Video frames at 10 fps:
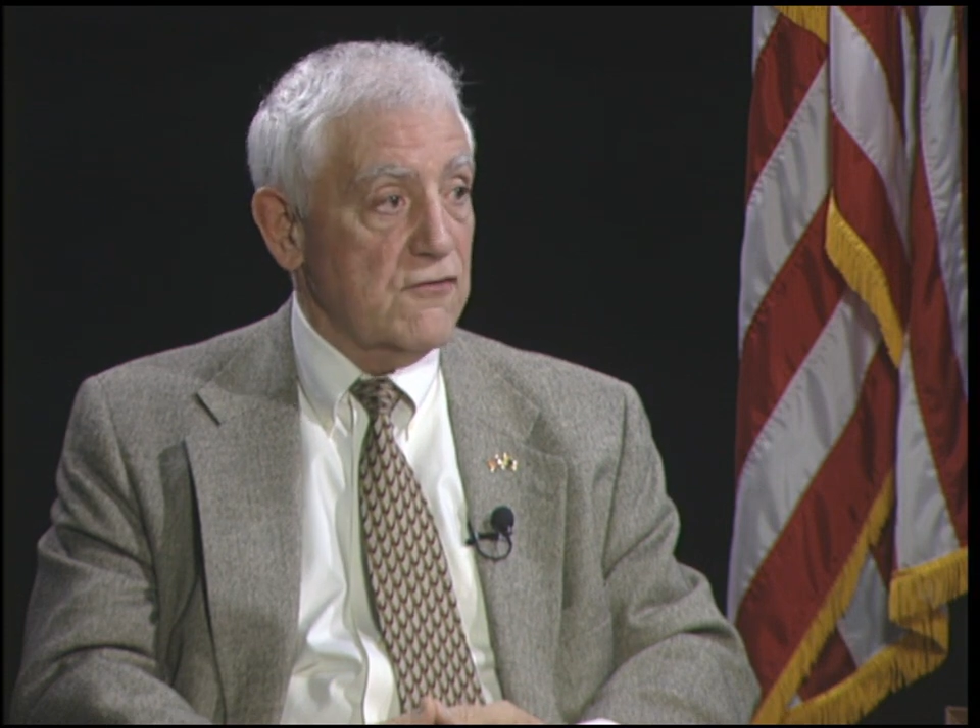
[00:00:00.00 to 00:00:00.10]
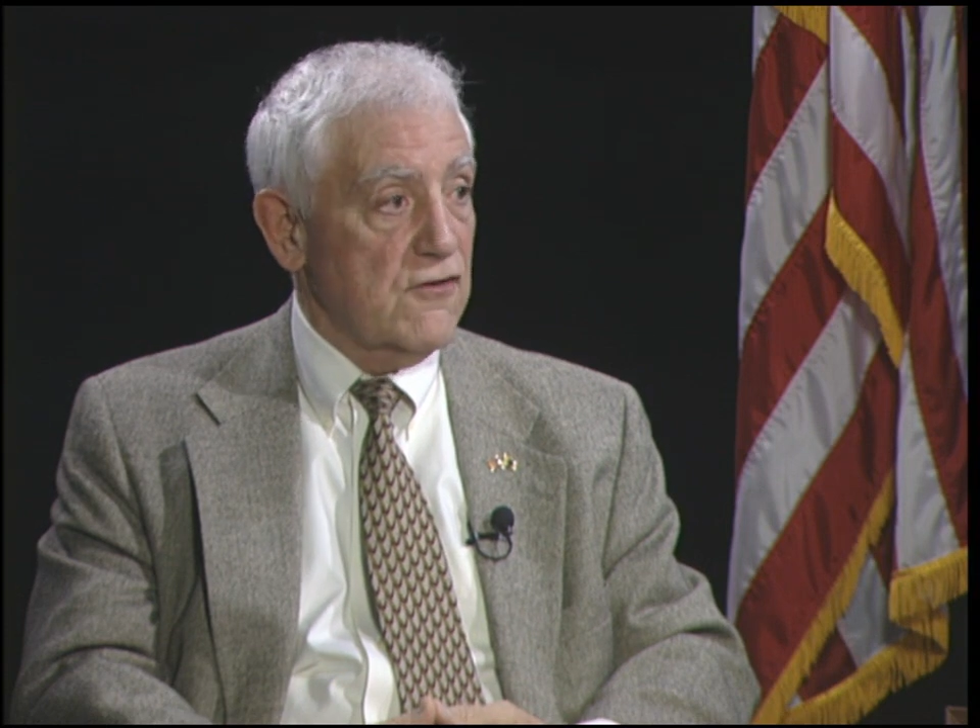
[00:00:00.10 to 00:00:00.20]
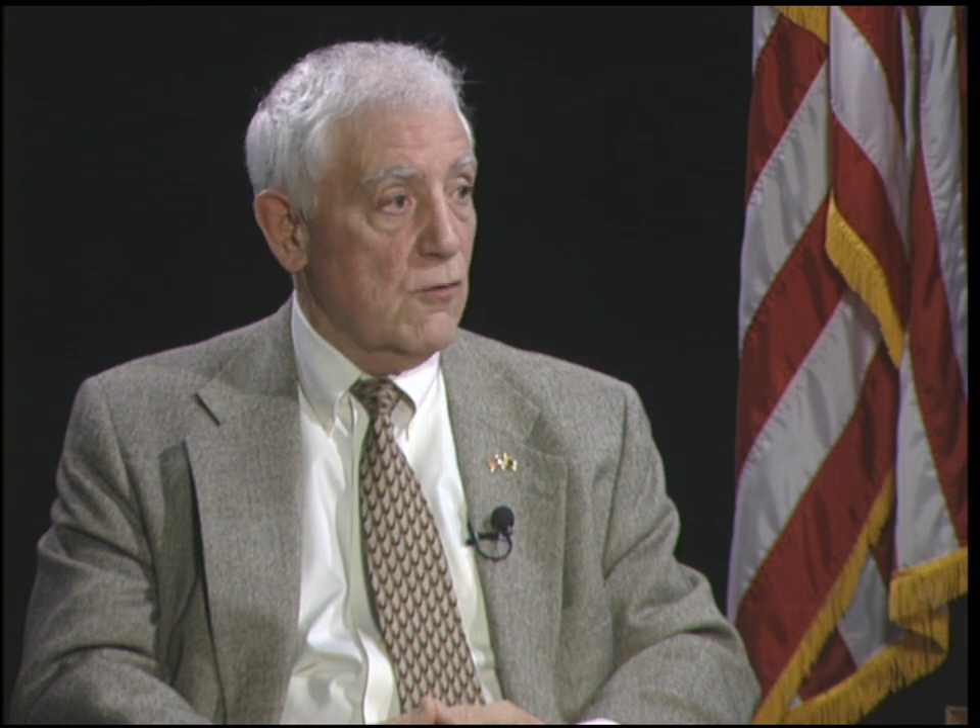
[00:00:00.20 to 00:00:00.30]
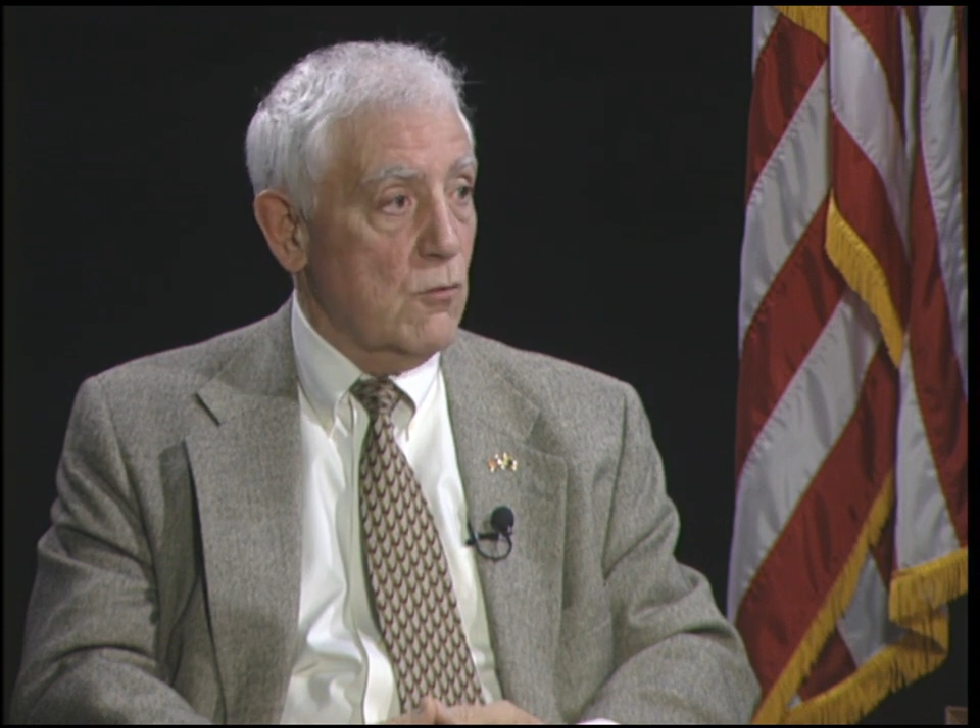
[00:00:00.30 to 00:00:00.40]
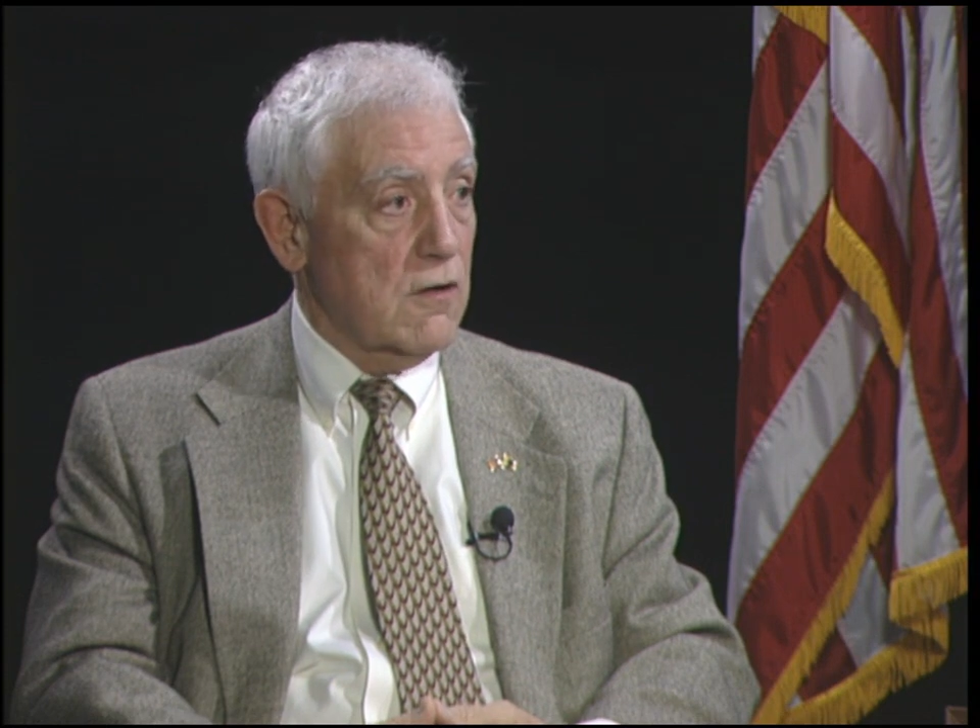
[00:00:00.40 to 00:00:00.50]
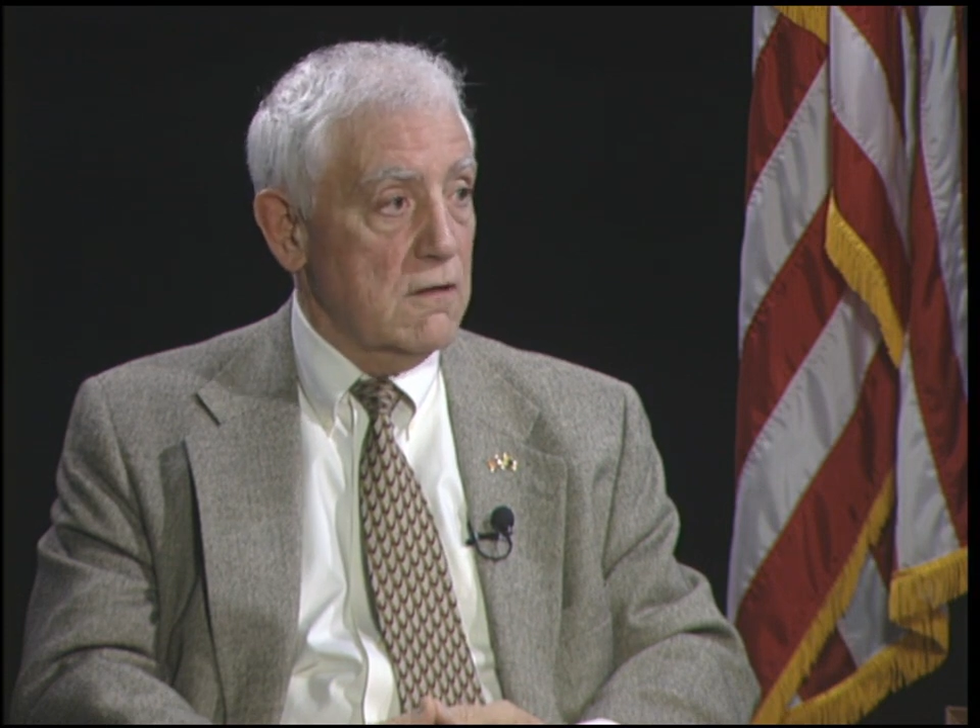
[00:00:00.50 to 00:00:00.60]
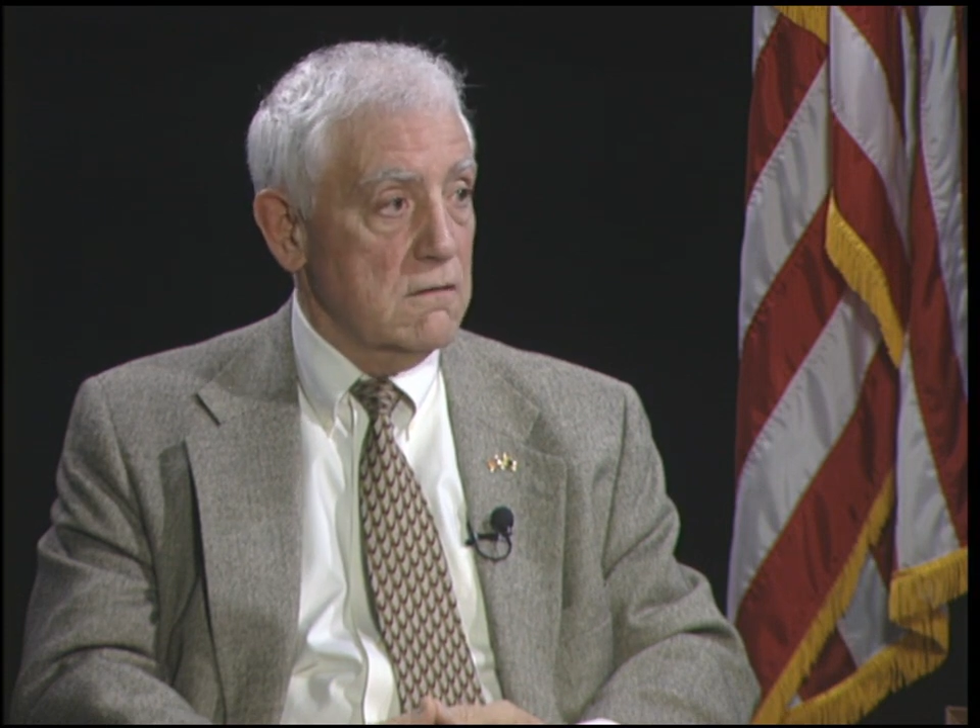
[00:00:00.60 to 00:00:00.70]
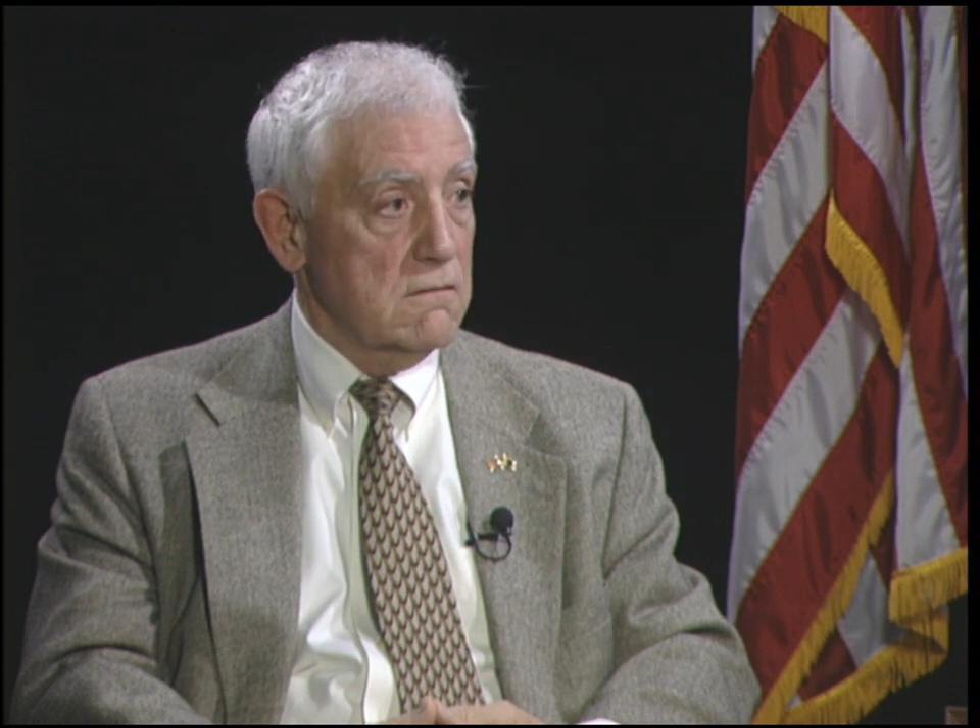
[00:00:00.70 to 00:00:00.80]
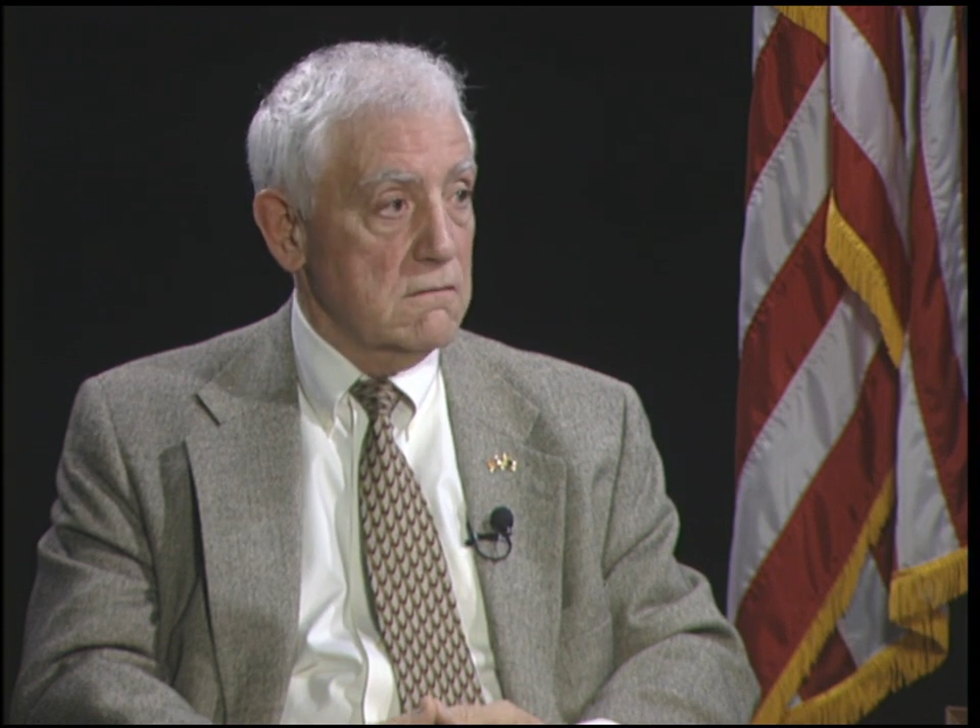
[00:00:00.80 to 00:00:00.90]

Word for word: said a word.